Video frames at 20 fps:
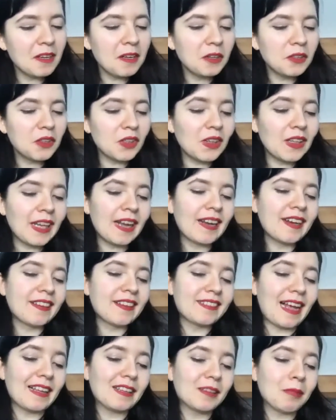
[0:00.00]
Julian
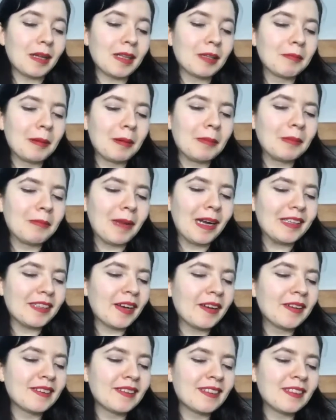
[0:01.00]
assessed whether women made
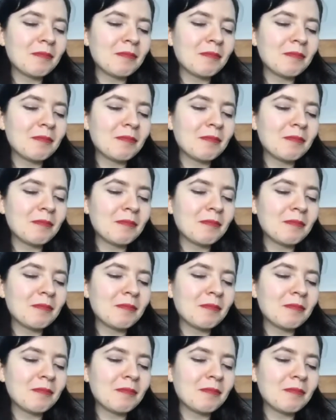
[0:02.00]
jokes,